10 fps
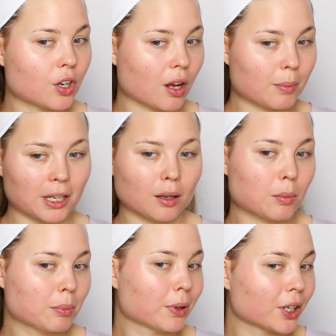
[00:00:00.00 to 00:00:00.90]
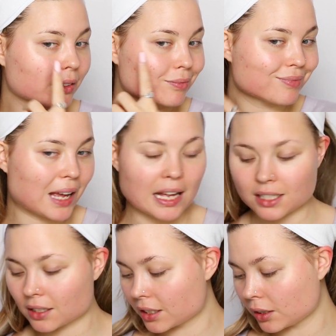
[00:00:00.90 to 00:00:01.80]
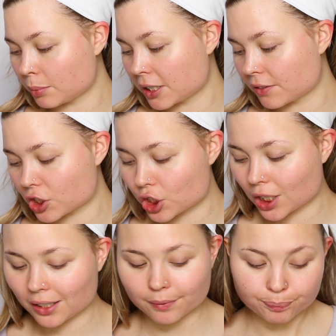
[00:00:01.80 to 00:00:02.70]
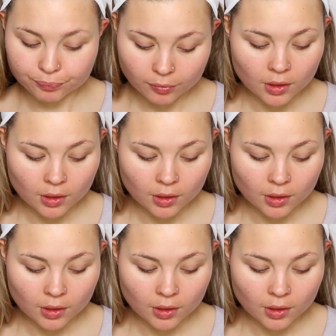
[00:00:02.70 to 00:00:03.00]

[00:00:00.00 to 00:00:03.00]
Not making me burn. Has a little bit of a sheen.